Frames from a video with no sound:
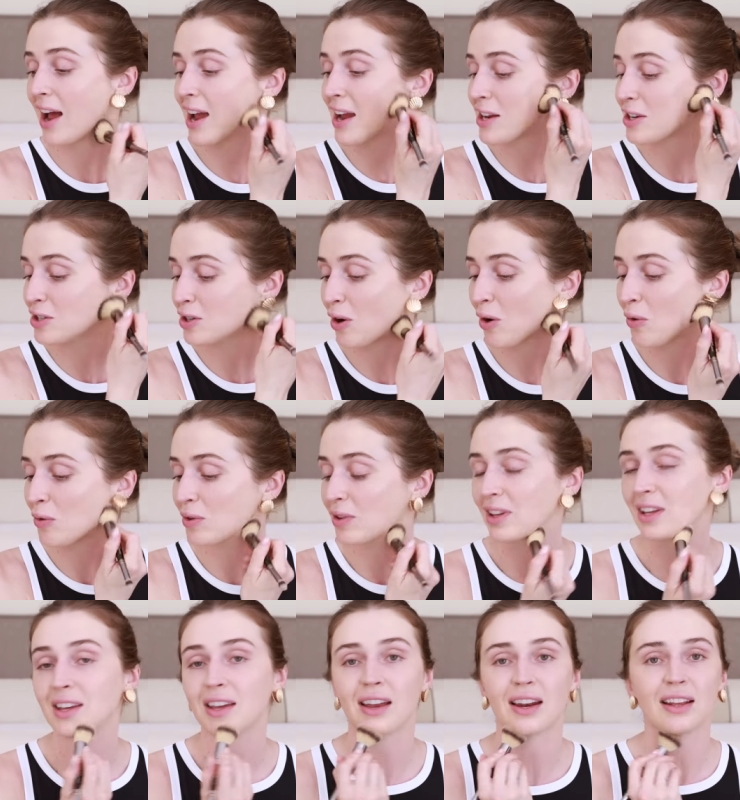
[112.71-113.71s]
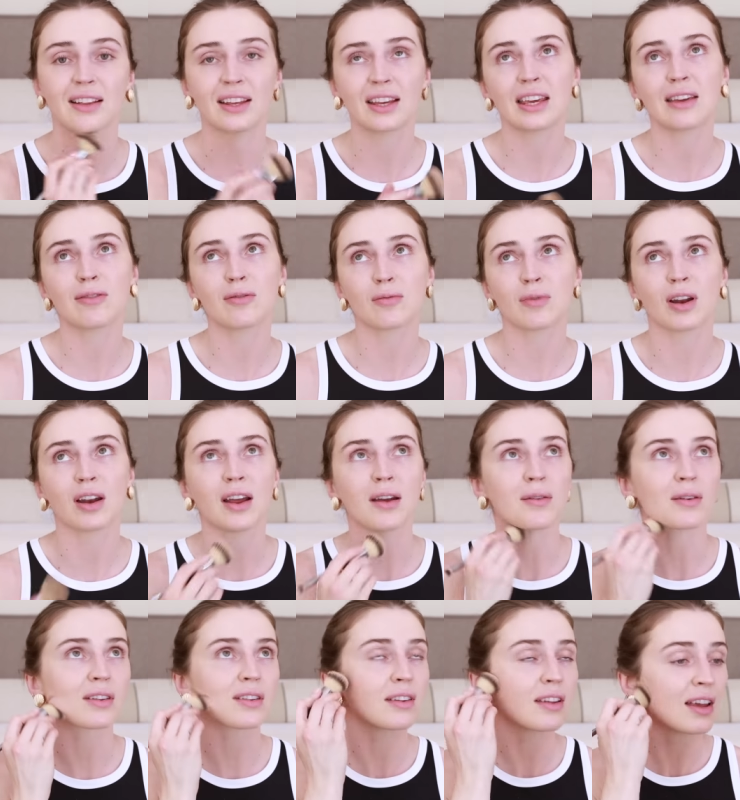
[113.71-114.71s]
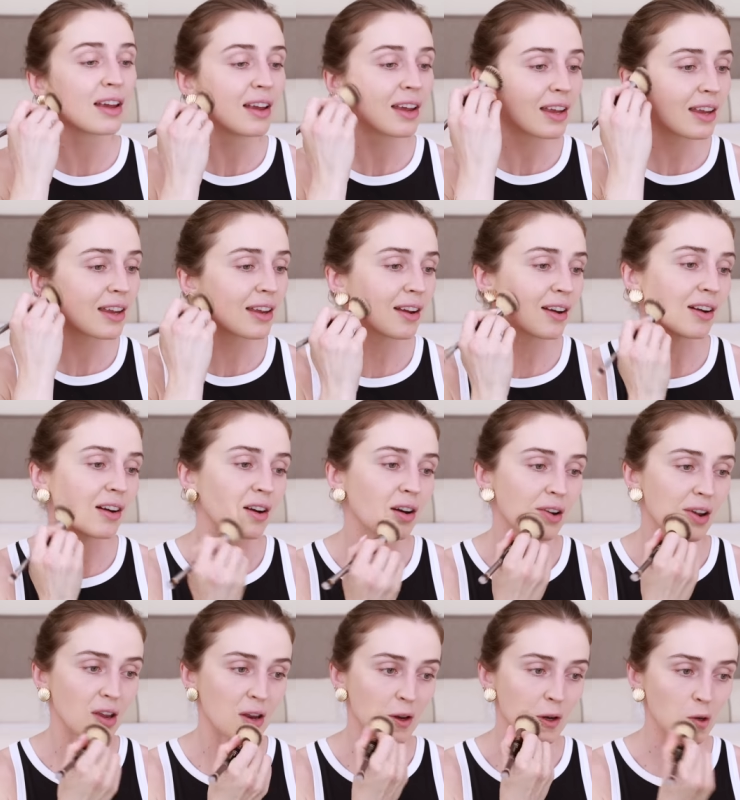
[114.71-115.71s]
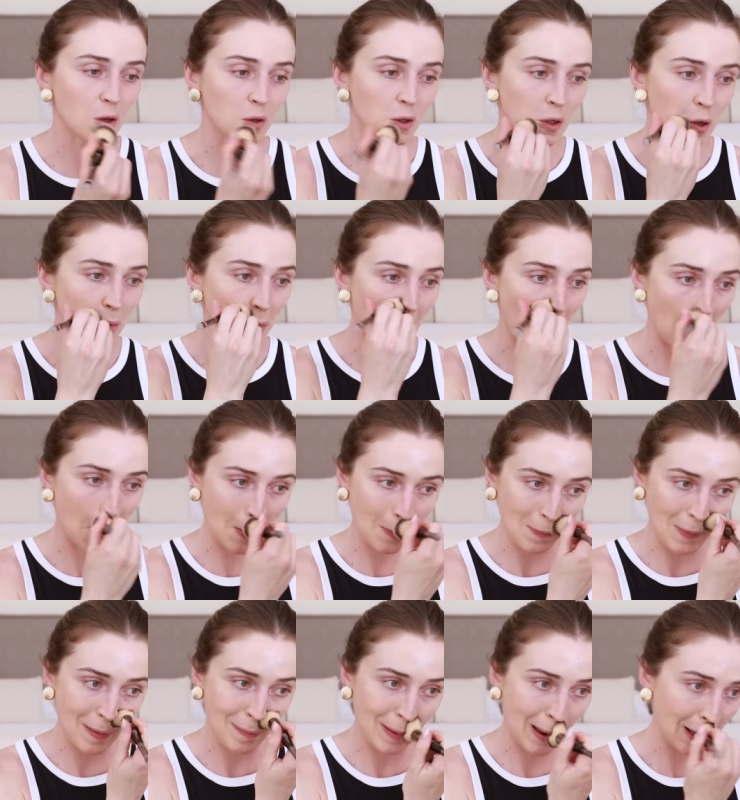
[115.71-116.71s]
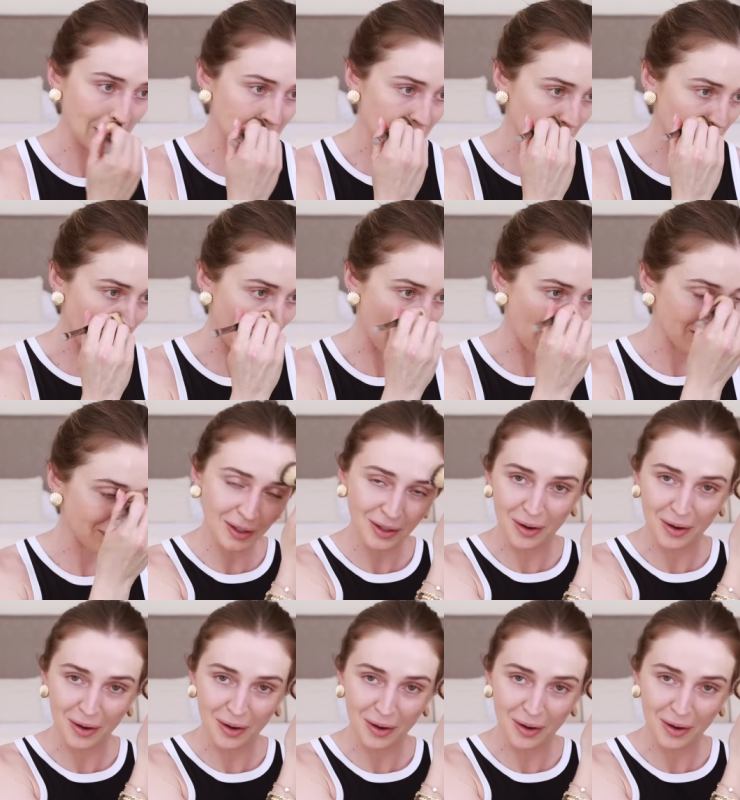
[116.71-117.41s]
I totally get it. Like even when I was here in Tulum on my bachelorette,